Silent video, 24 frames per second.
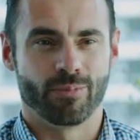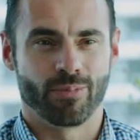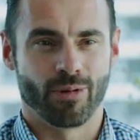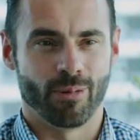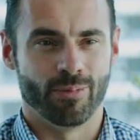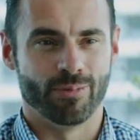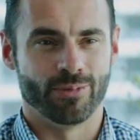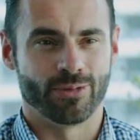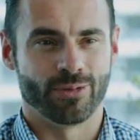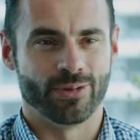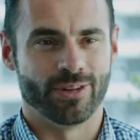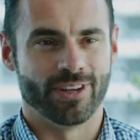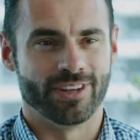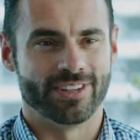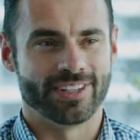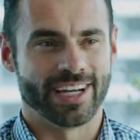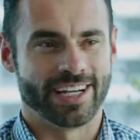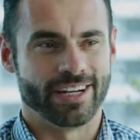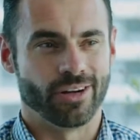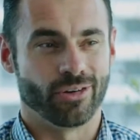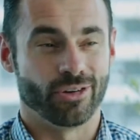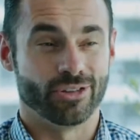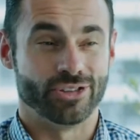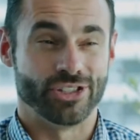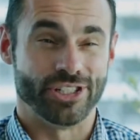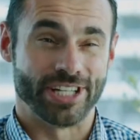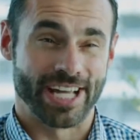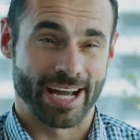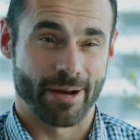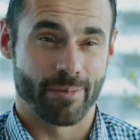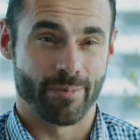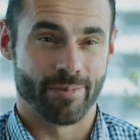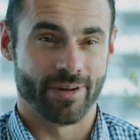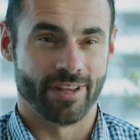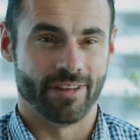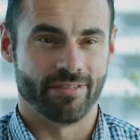of the problems with the technology
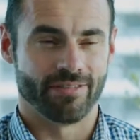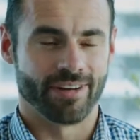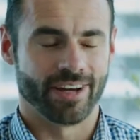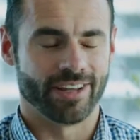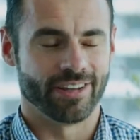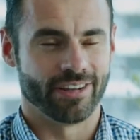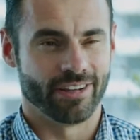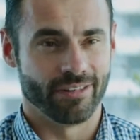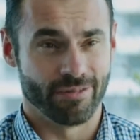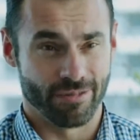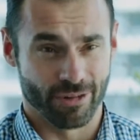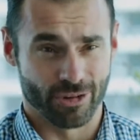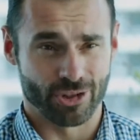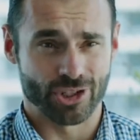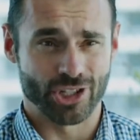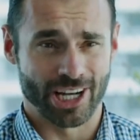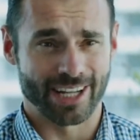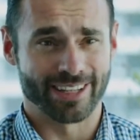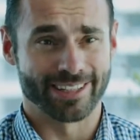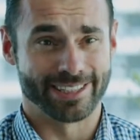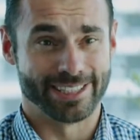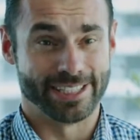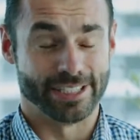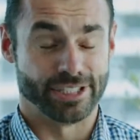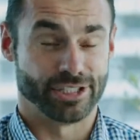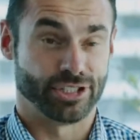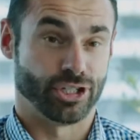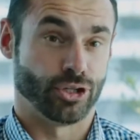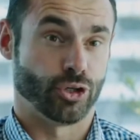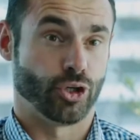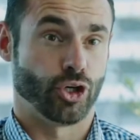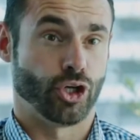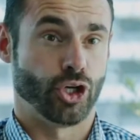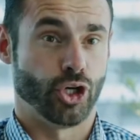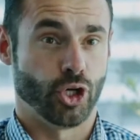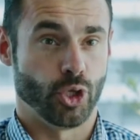can be the fact that the functionality is so
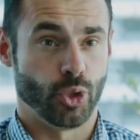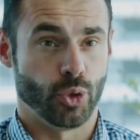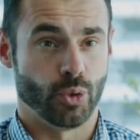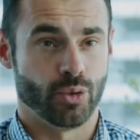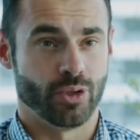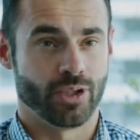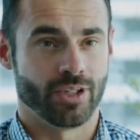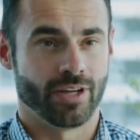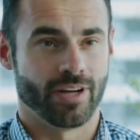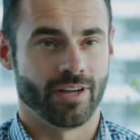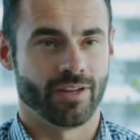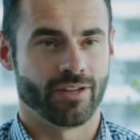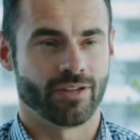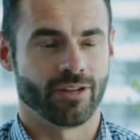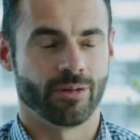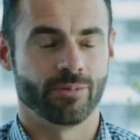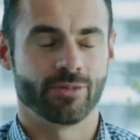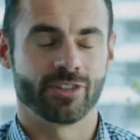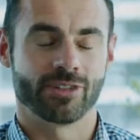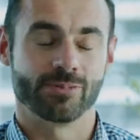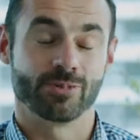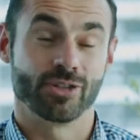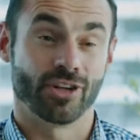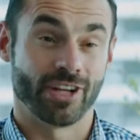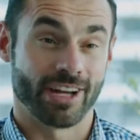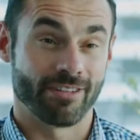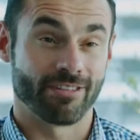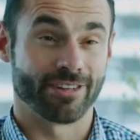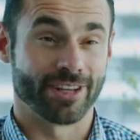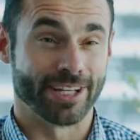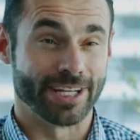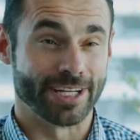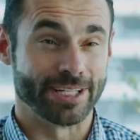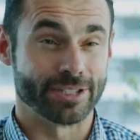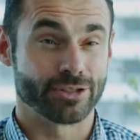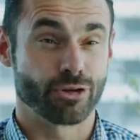huge. Sometimes not
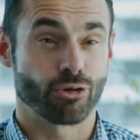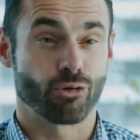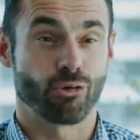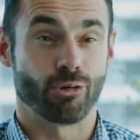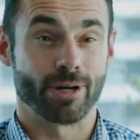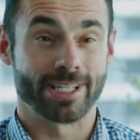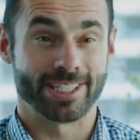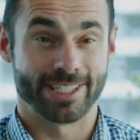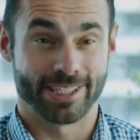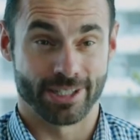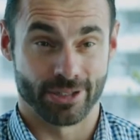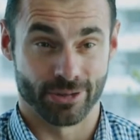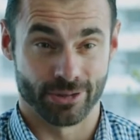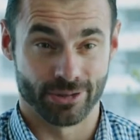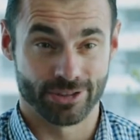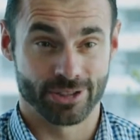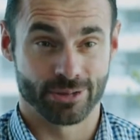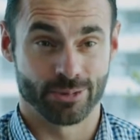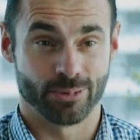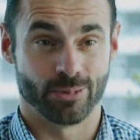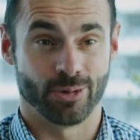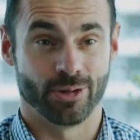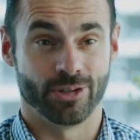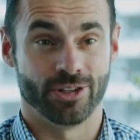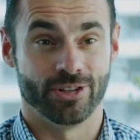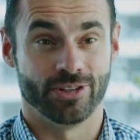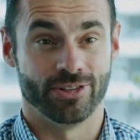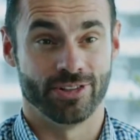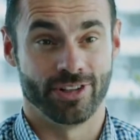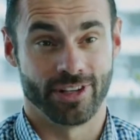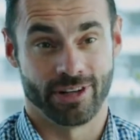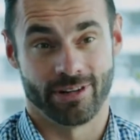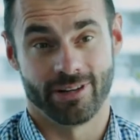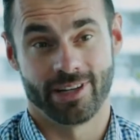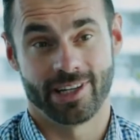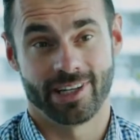everything is critical to what
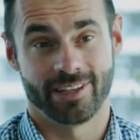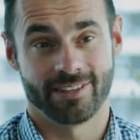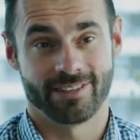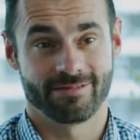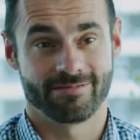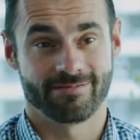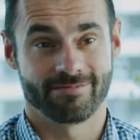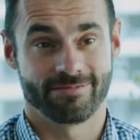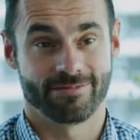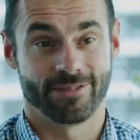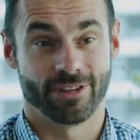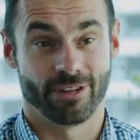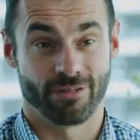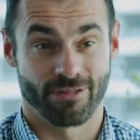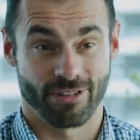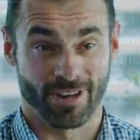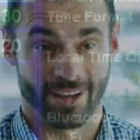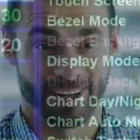you're doing for the